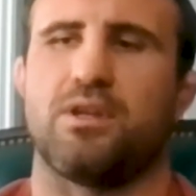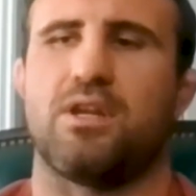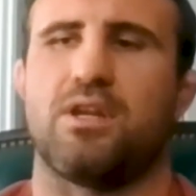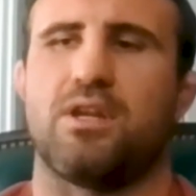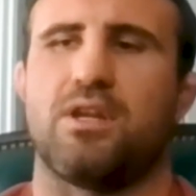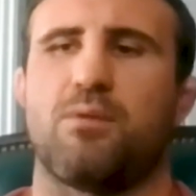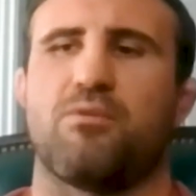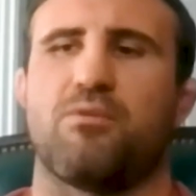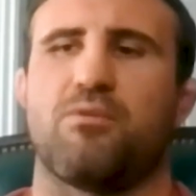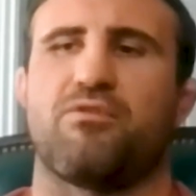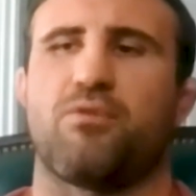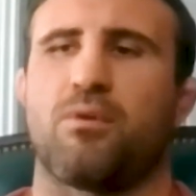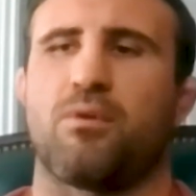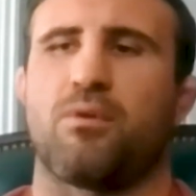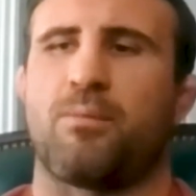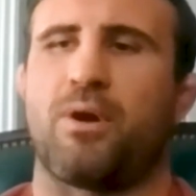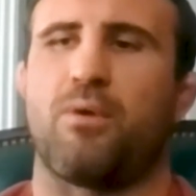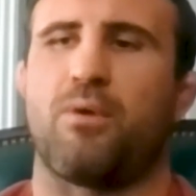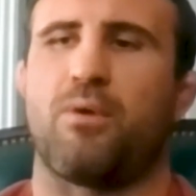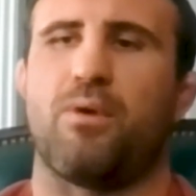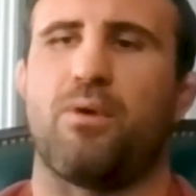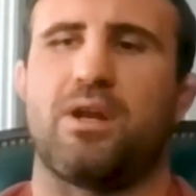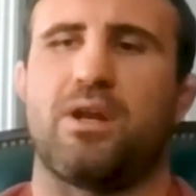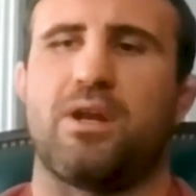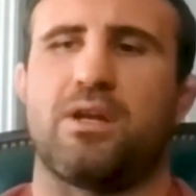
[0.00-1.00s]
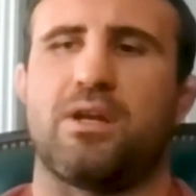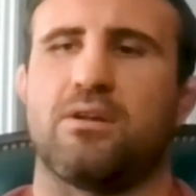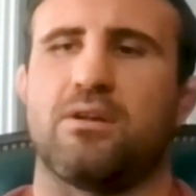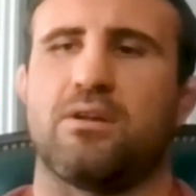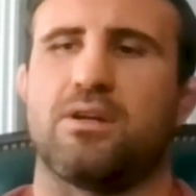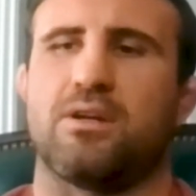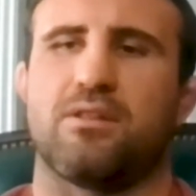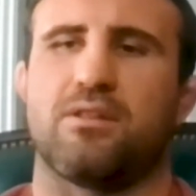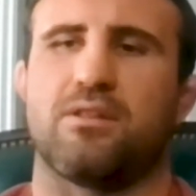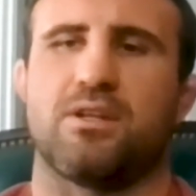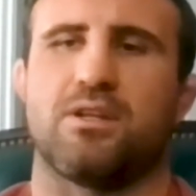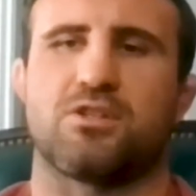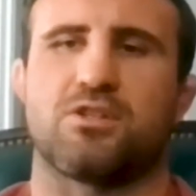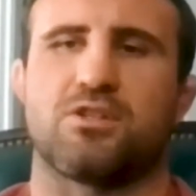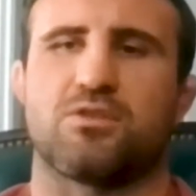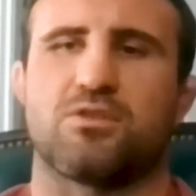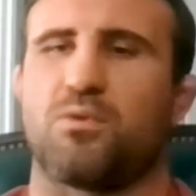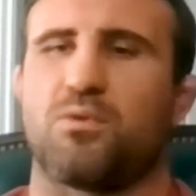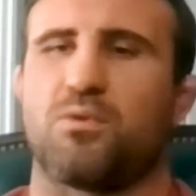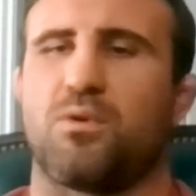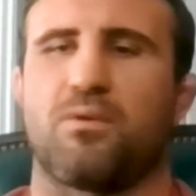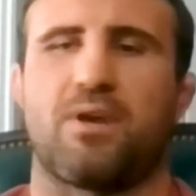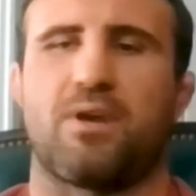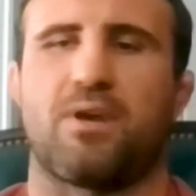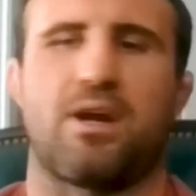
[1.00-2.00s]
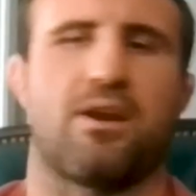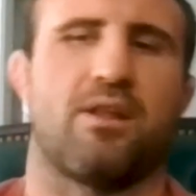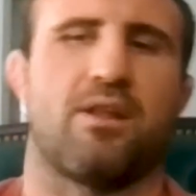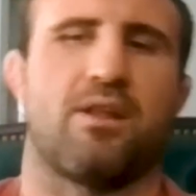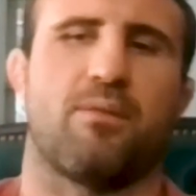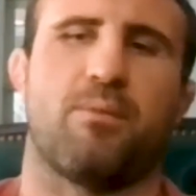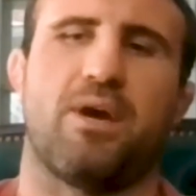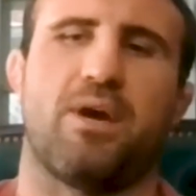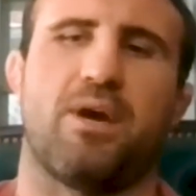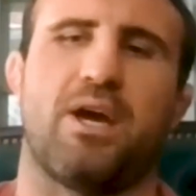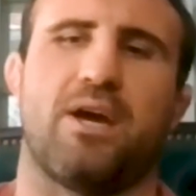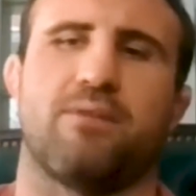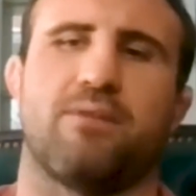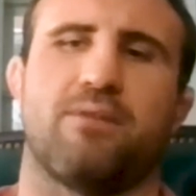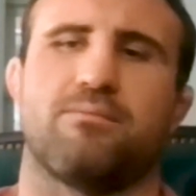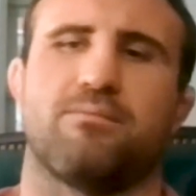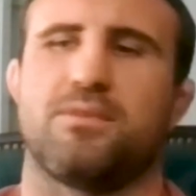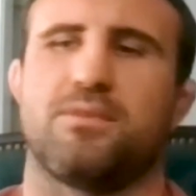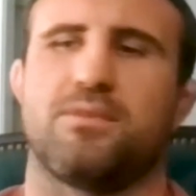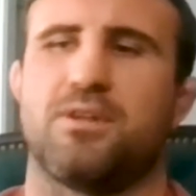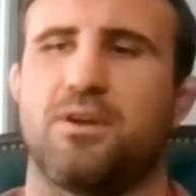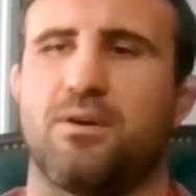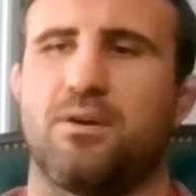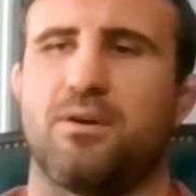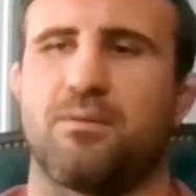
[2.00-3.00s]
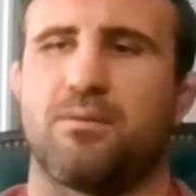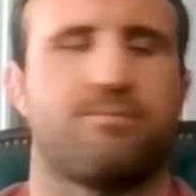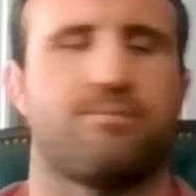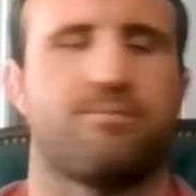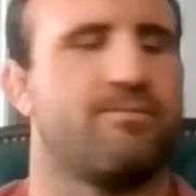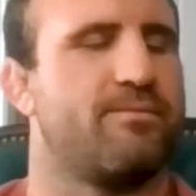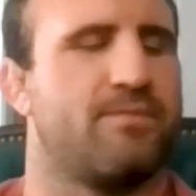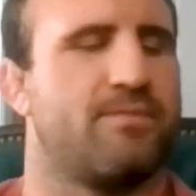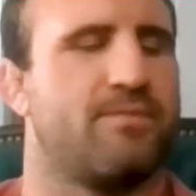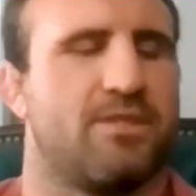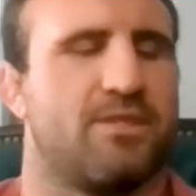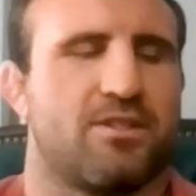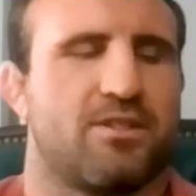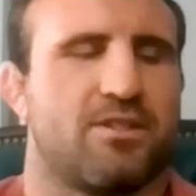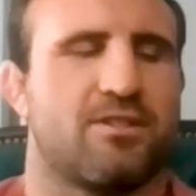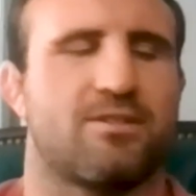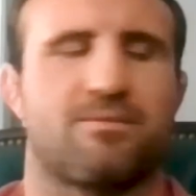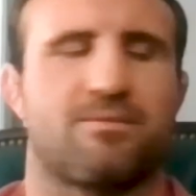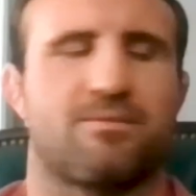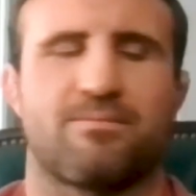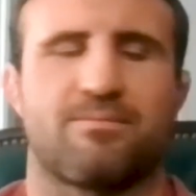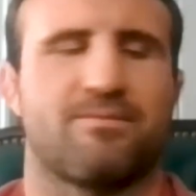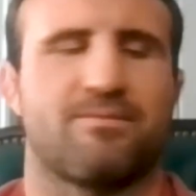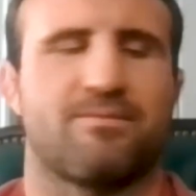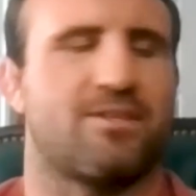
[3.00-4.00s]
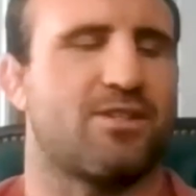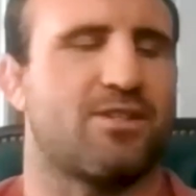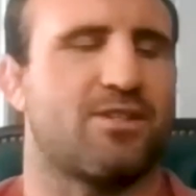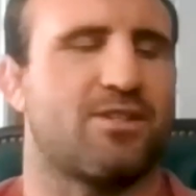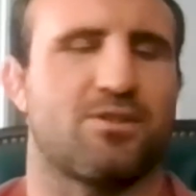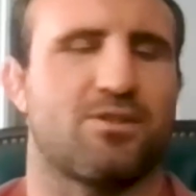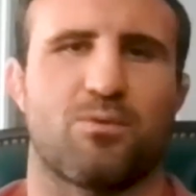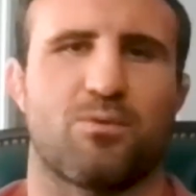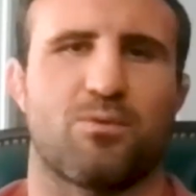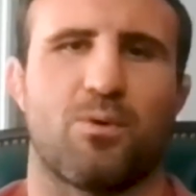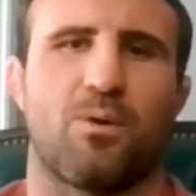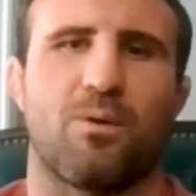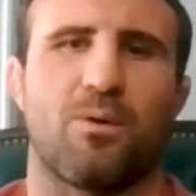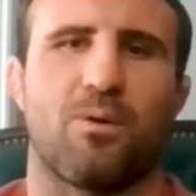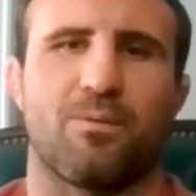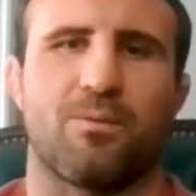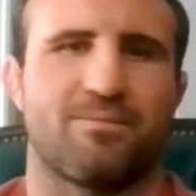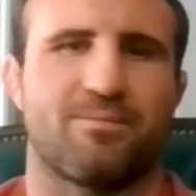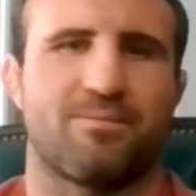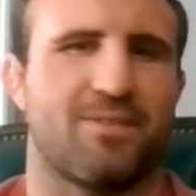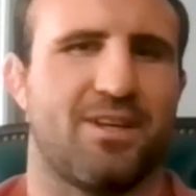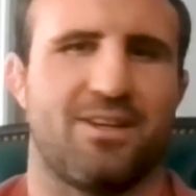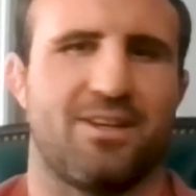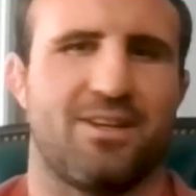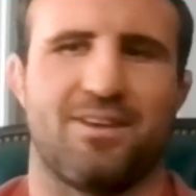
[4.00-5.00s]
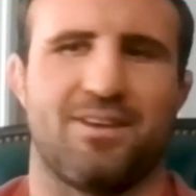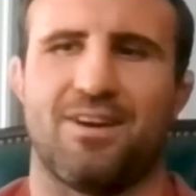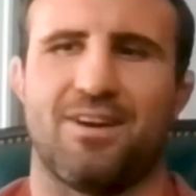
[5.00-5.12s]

day before my wedding, let's just roll around on the mat, let's just roll. And,